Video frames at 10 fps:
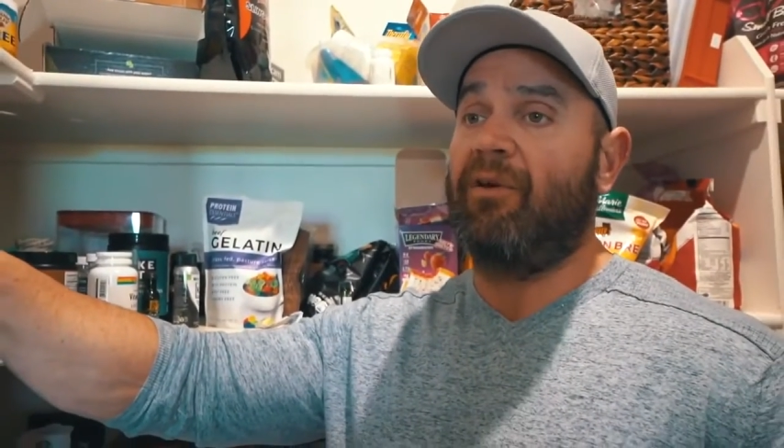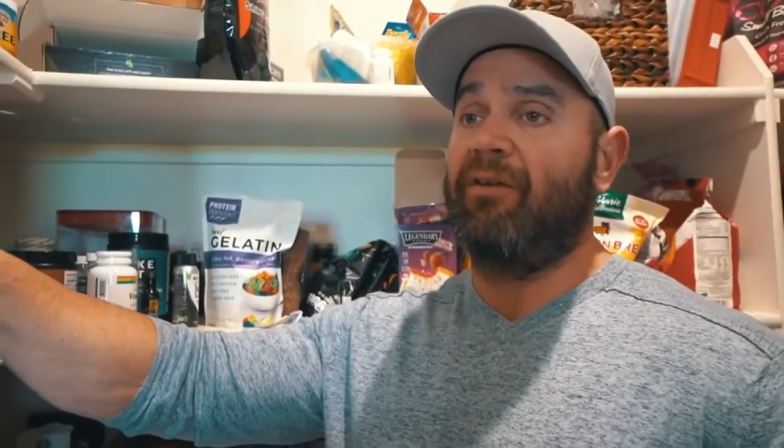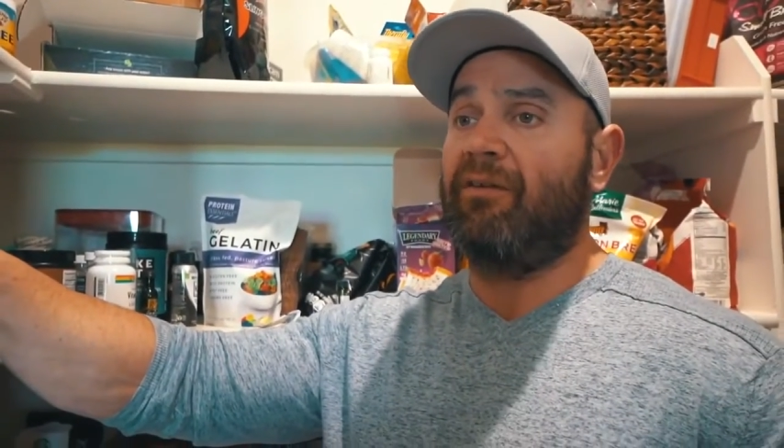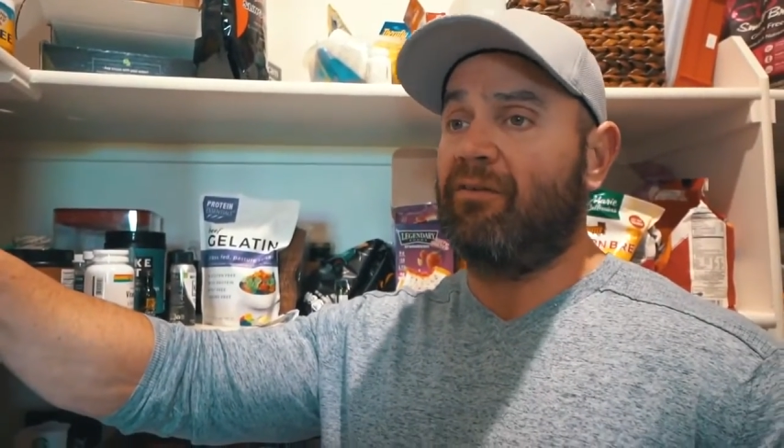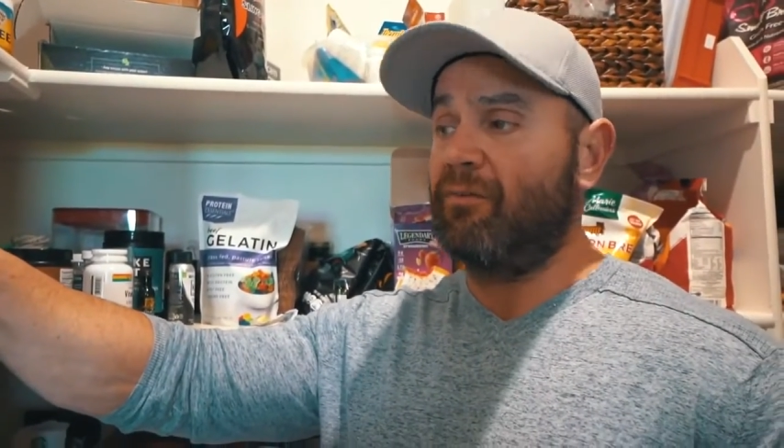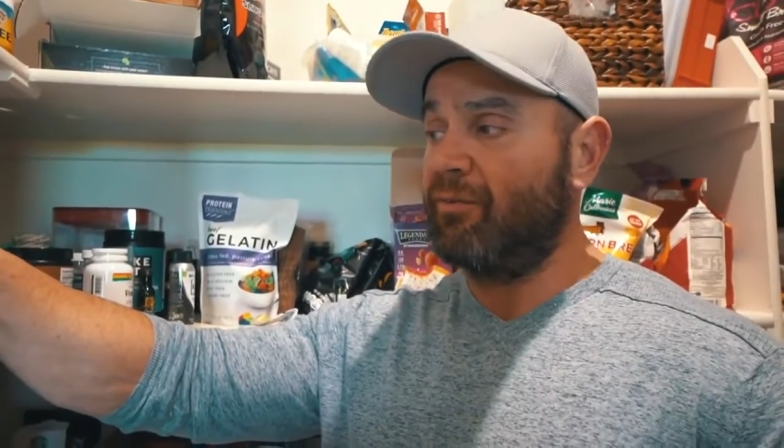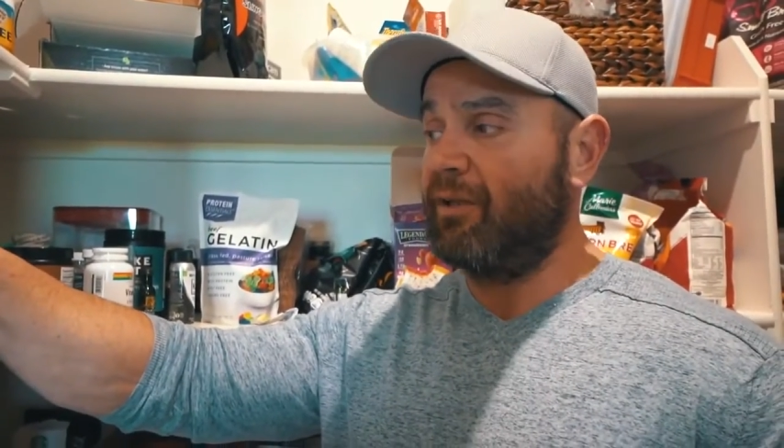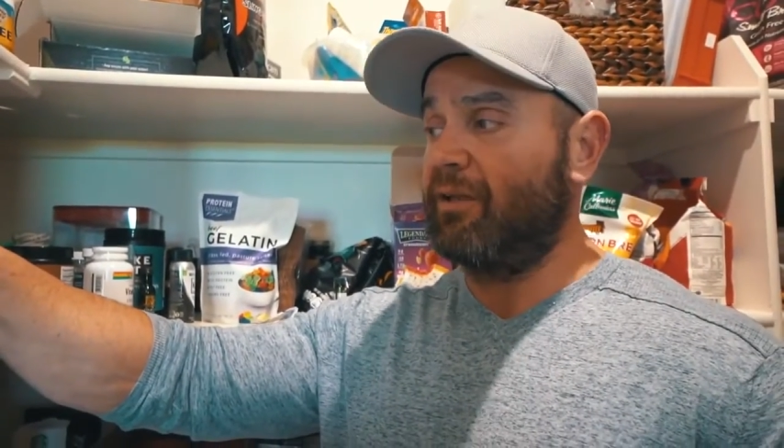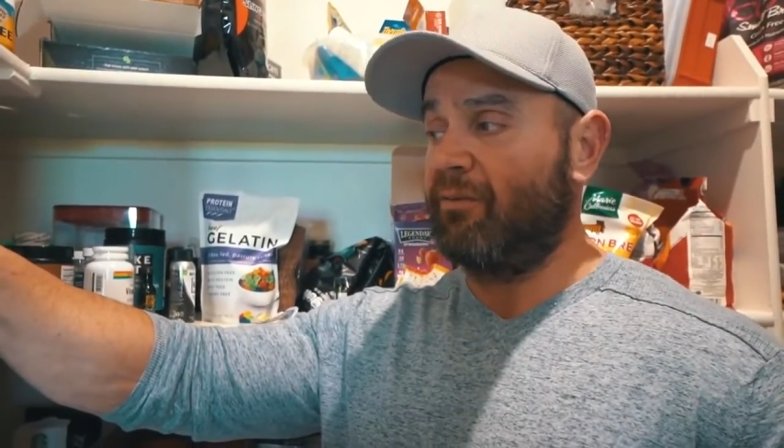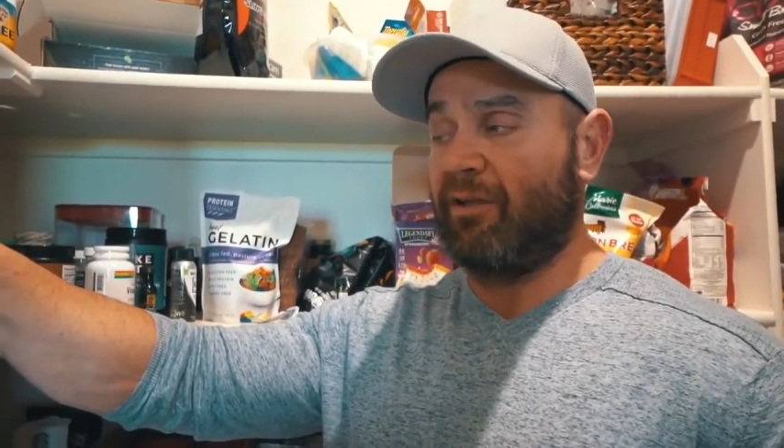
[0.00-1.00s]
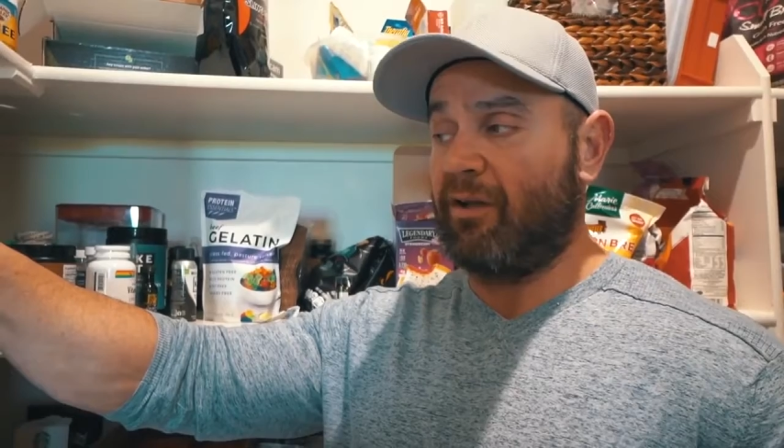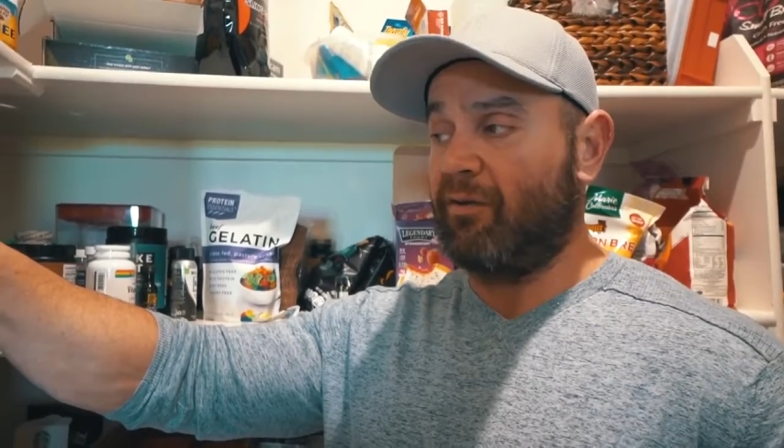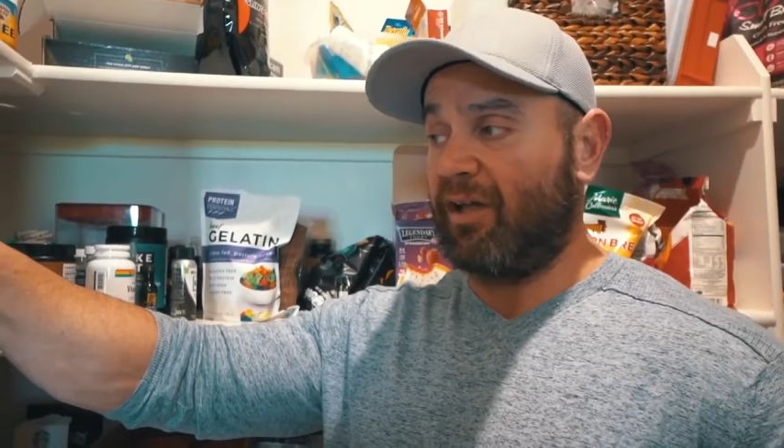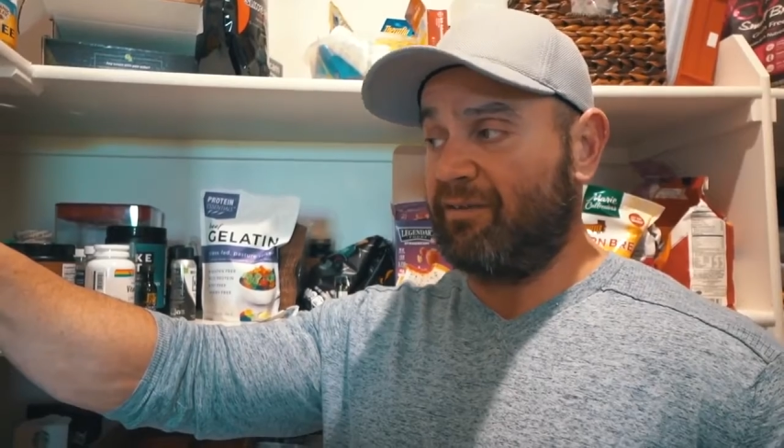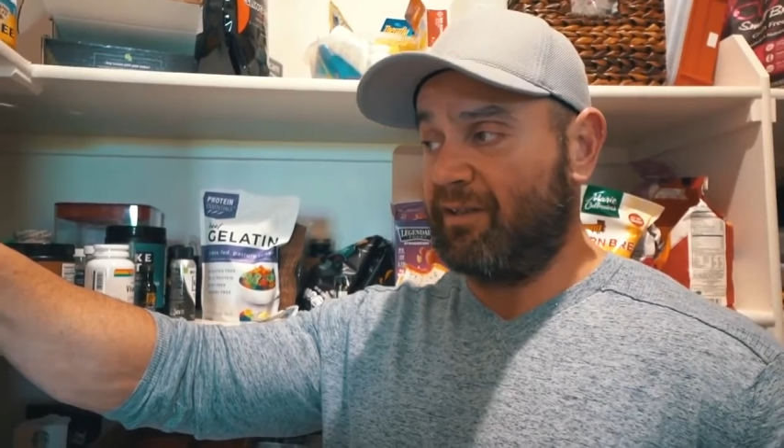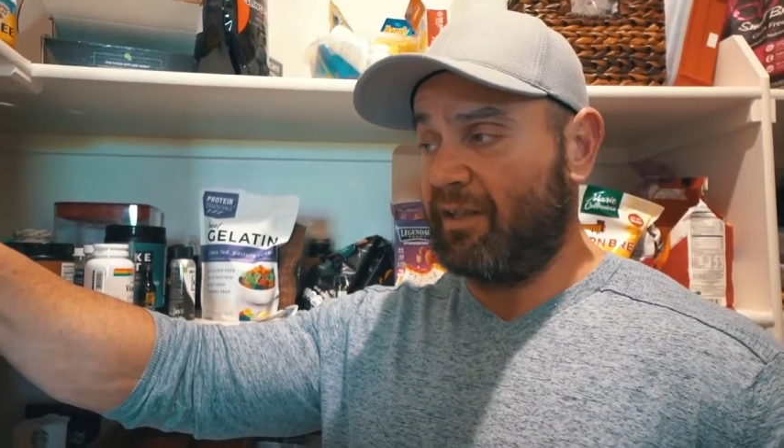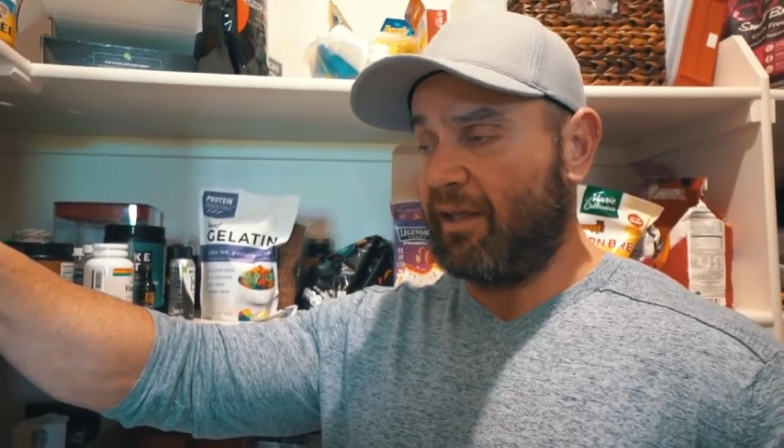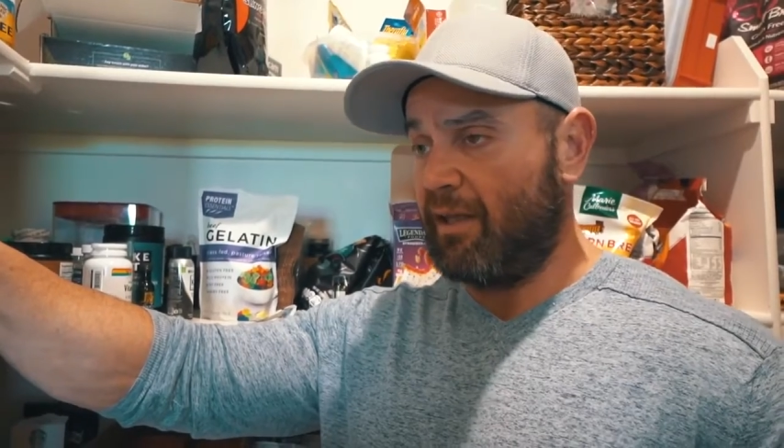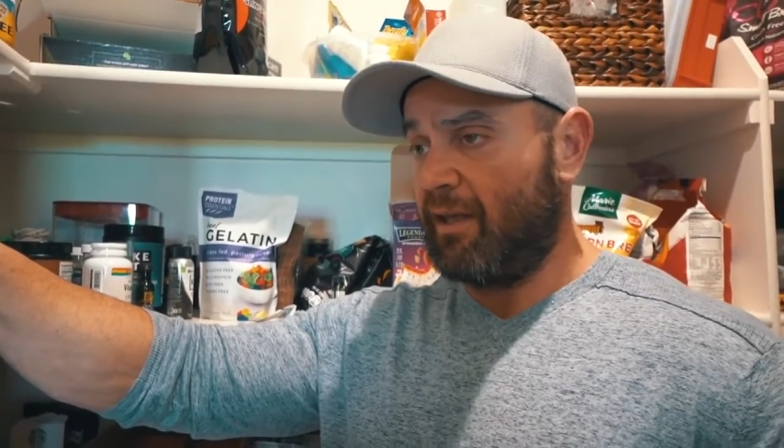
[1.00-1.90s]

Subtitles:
with is really, really crazy.